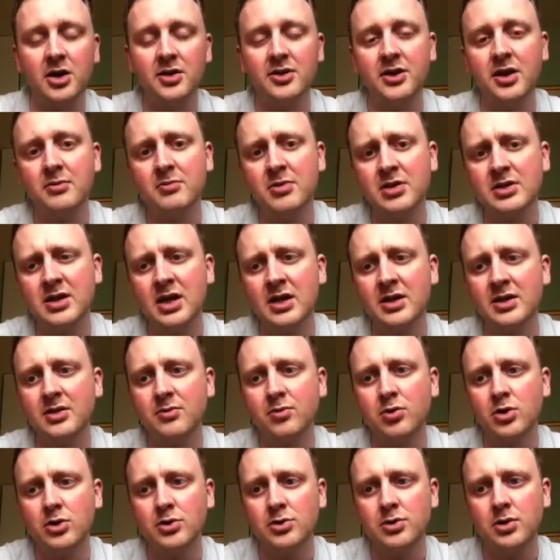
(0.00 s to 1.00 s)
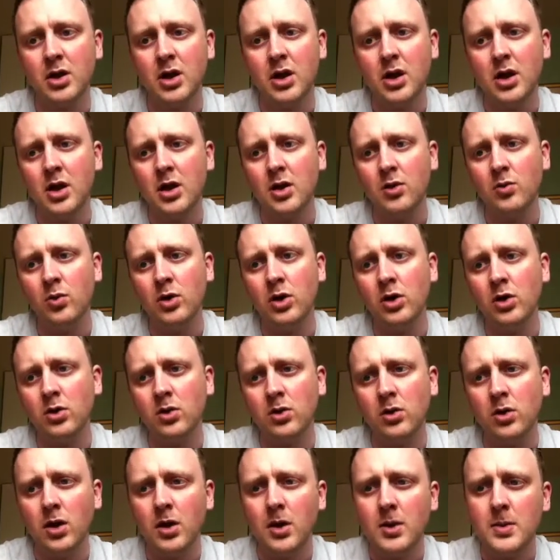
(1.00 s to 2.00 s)
I think Maidana
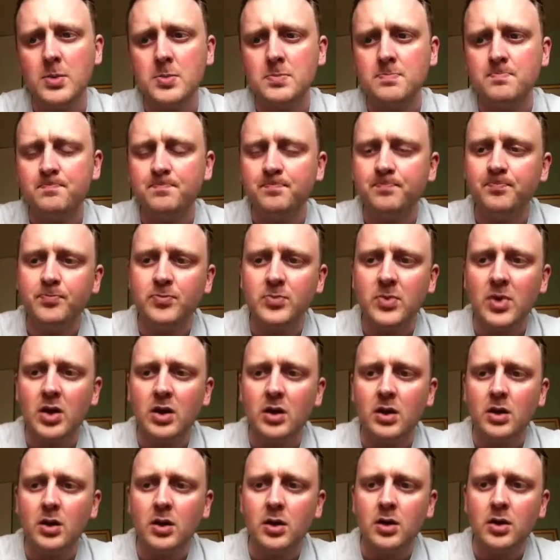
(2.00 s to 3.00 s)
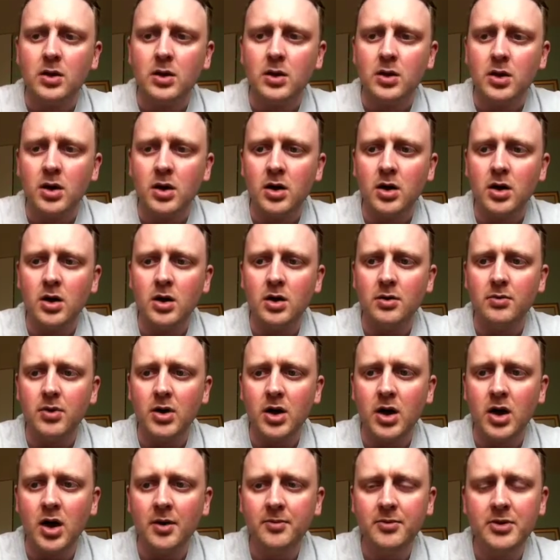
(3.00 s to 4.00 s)
will.
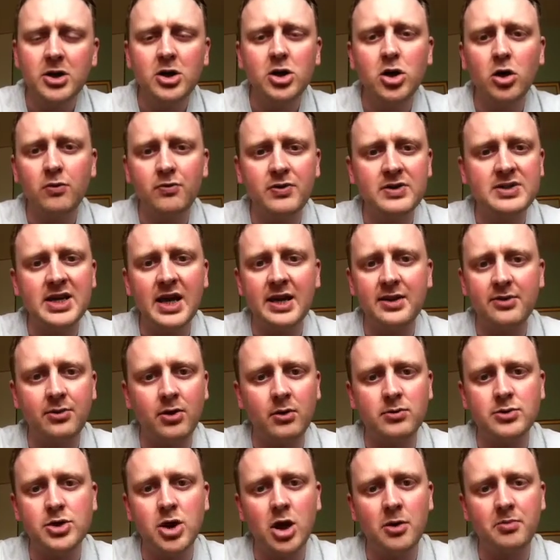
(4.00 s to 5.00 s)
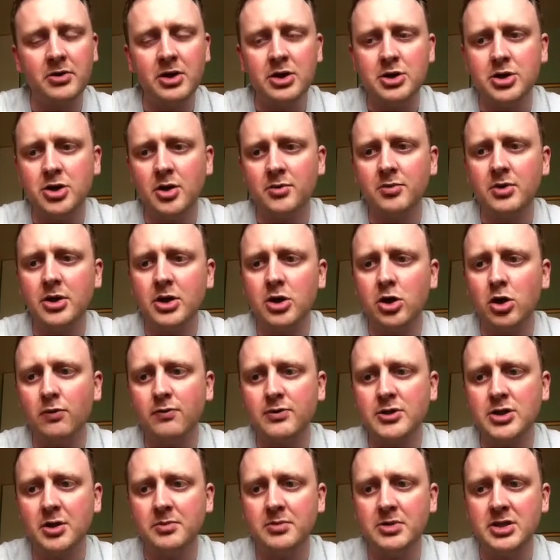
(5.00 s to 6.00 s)
I'm going to go for 10th round stoppage. I'm going to go
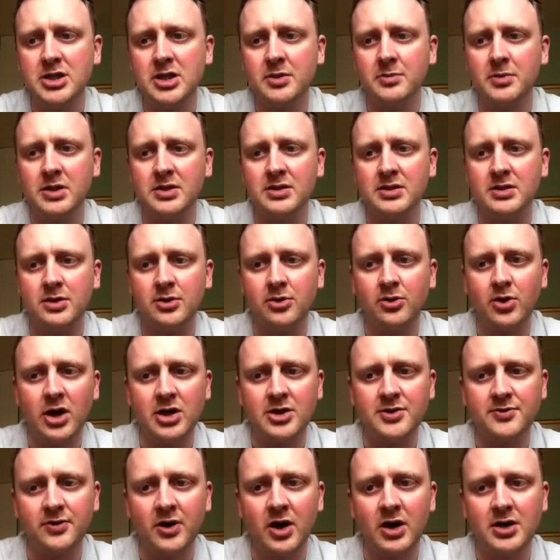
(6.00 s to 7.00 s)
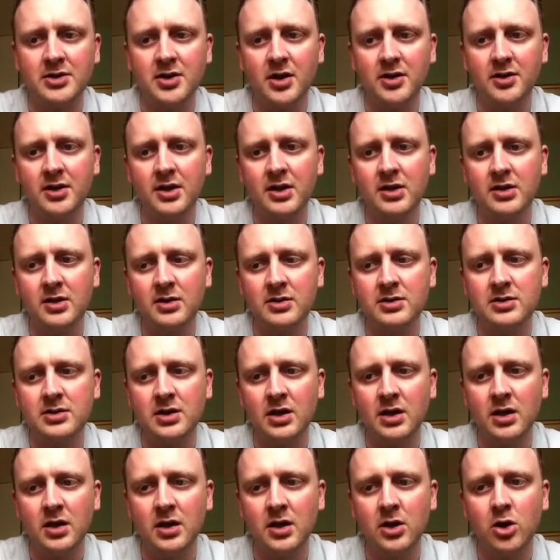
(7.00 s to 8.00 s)
for something similar to the Karas fight. I think that
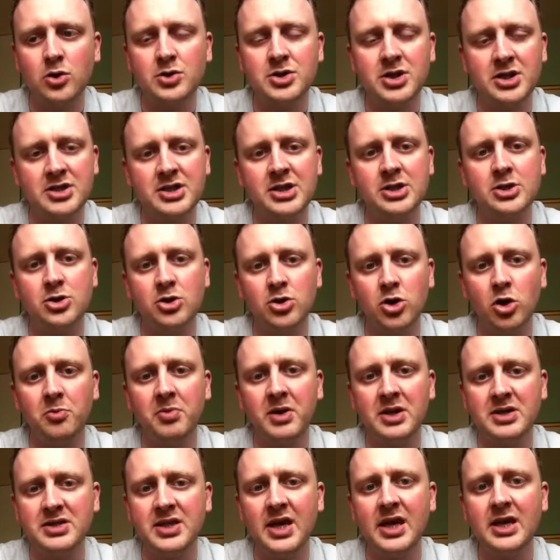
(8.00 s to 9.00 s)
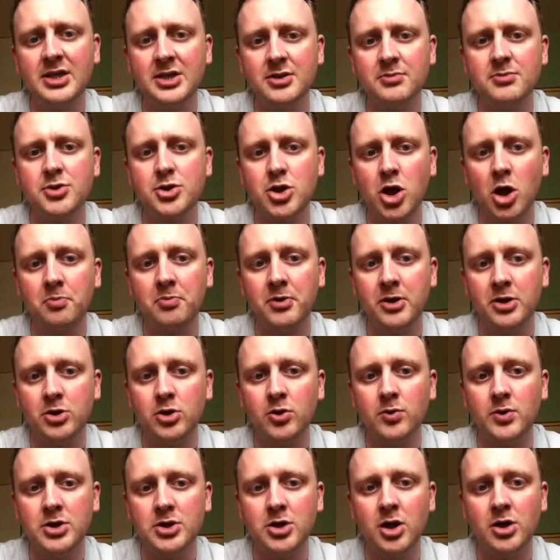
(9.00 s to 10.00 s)
Josesito Lopez takes some stopping.
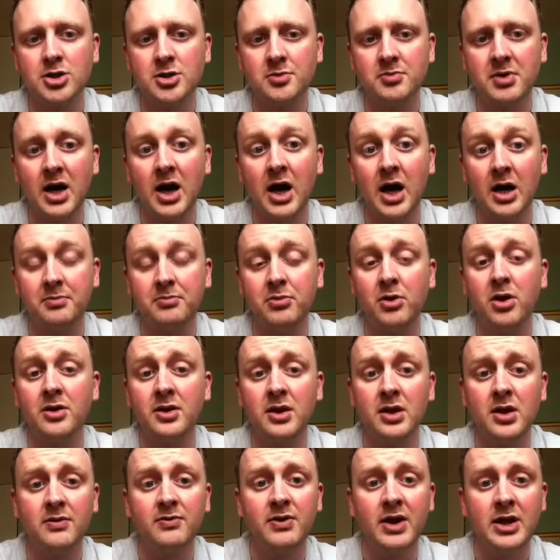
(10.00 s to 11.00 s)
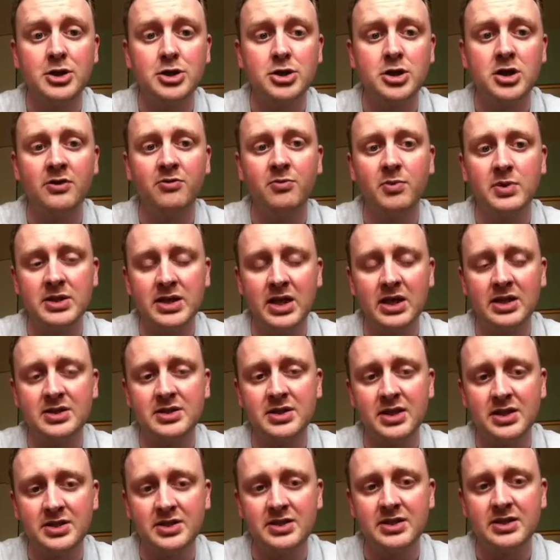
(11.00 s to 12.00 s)
He's got some heart, but I think eventually, if Maidana
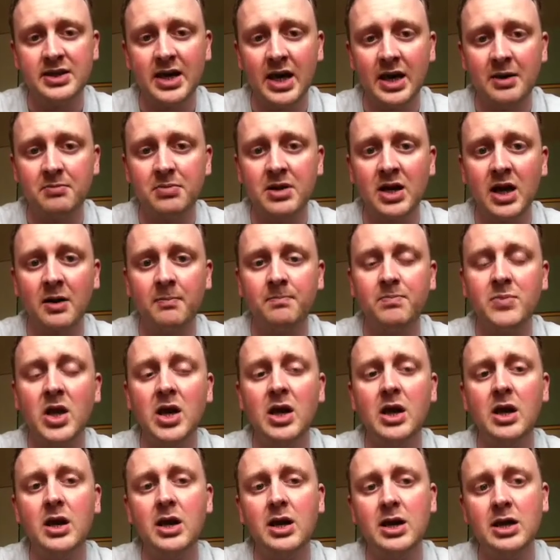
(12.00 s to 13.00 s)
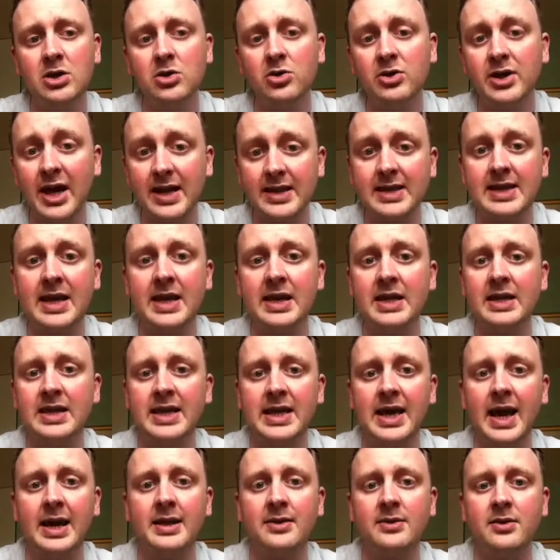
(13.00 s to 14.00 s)
sticks to the game plan, he'll get there in
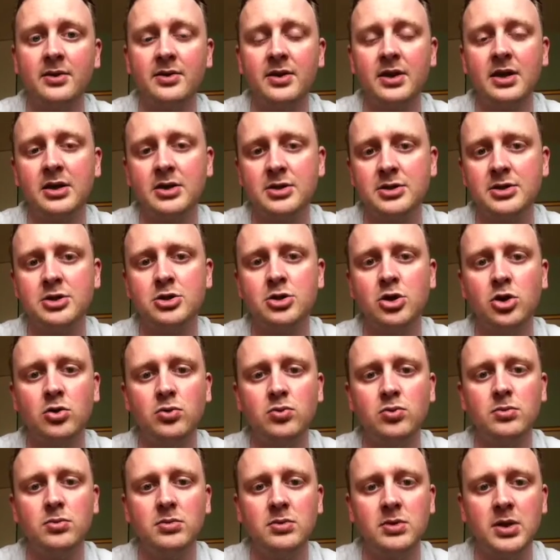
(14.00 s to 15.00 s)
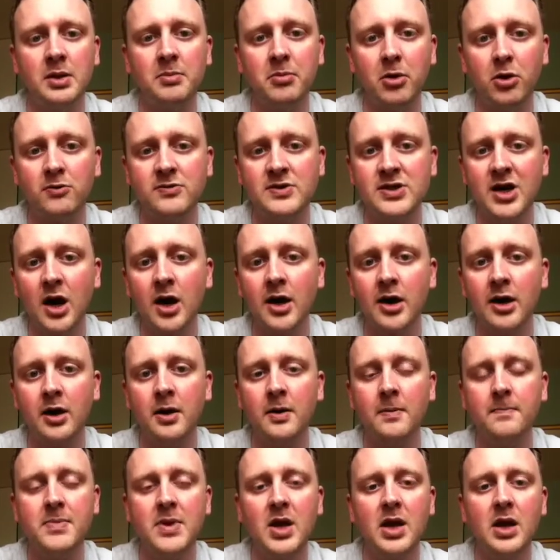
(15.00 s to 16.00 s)
the end. I think as they both
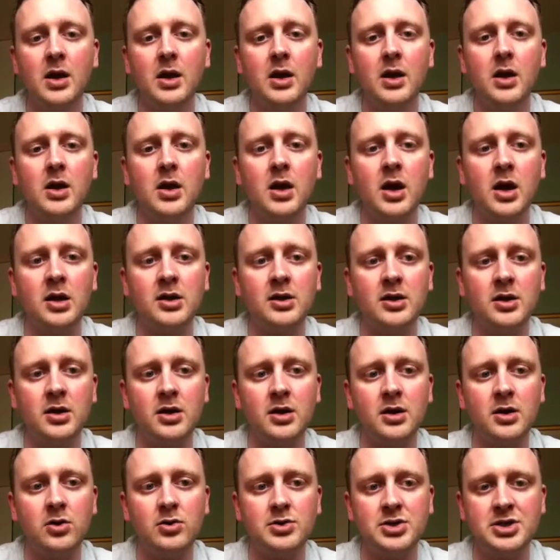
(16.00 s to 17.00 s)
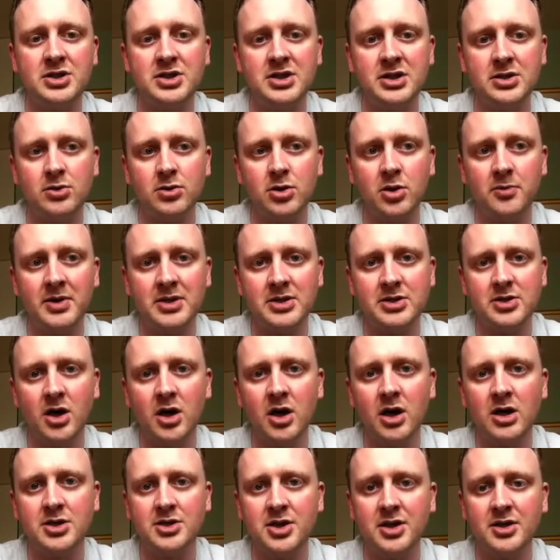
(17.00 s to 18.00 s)
tire, and Josesito Lopez
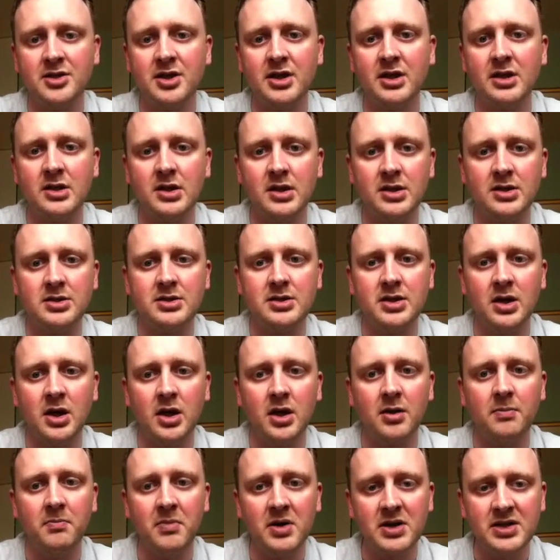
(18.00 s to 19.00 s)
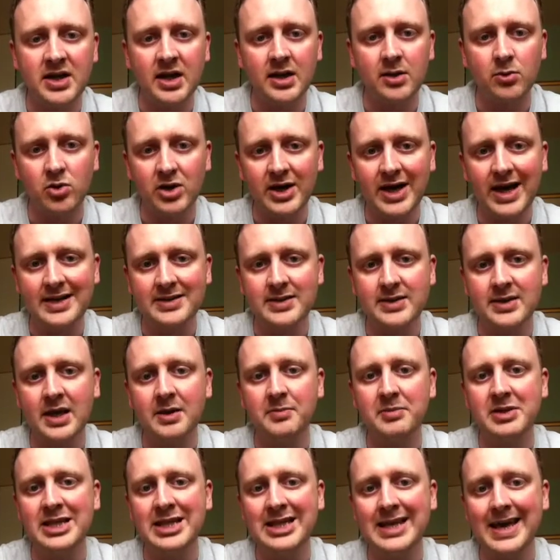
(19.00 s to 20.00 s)
tires, I think that Maidana will get to
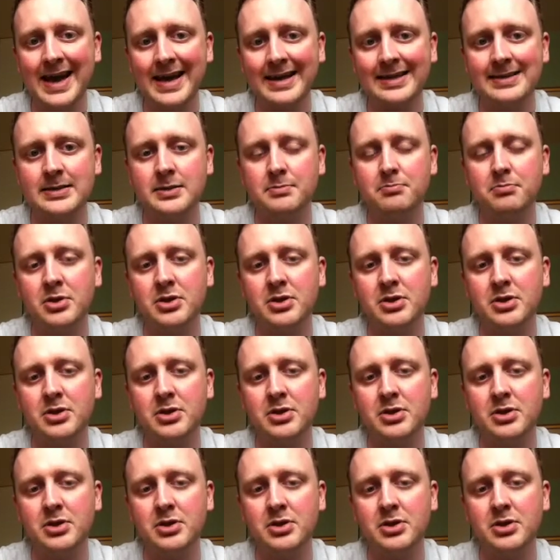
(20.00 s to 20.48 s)
him in the end.